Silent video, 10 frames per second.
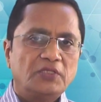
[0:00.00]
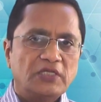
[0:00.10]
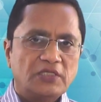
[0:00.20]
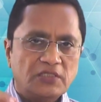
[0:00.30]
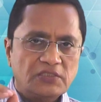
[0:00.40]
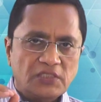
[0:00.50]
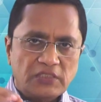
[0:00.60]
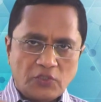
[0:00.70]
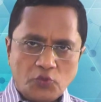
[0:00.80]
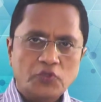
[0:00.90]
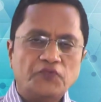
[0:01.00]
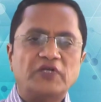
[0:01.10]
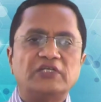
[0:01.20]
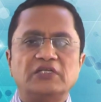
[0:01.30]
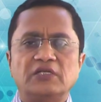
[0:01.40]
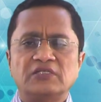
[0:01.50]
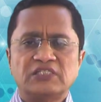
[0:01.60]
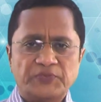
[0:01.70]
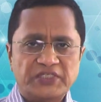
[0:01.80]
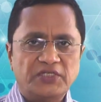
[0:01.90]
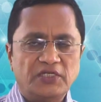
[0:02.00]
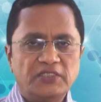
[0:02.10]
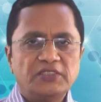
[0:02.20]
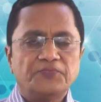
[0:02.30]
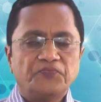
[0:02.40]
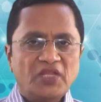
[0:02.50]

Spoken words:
that consult a good fertility specialist.